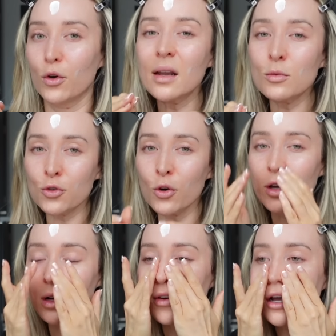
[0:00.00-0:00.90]
and I'm sure
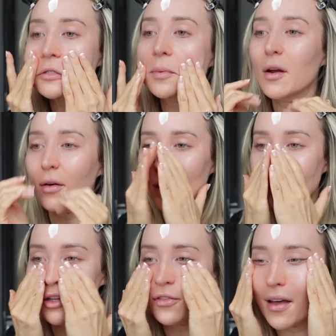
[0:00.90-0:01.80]
you'll have
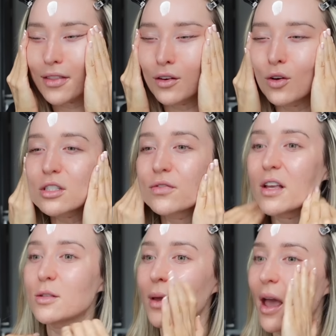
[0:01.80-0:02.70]
experienced the fact that lots of
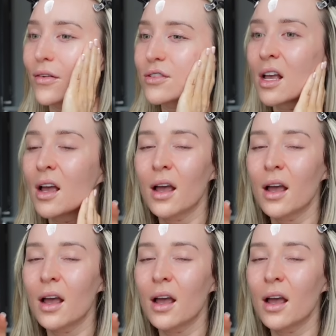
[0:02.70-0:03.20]
SPFs